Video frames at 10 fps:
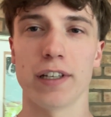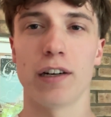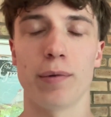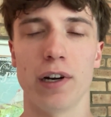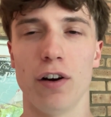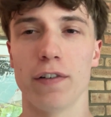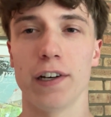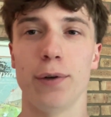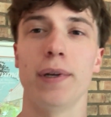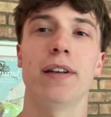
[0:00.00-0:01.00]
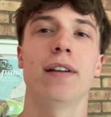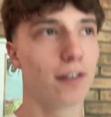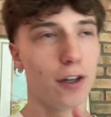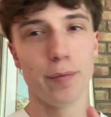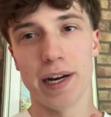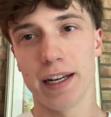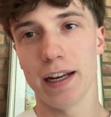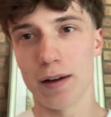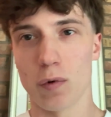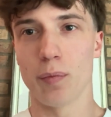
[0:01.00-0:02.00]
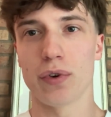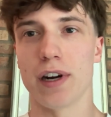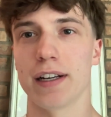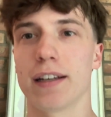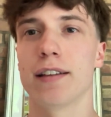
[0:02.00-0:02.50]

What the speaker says: I don't want to overdo it too many on one product.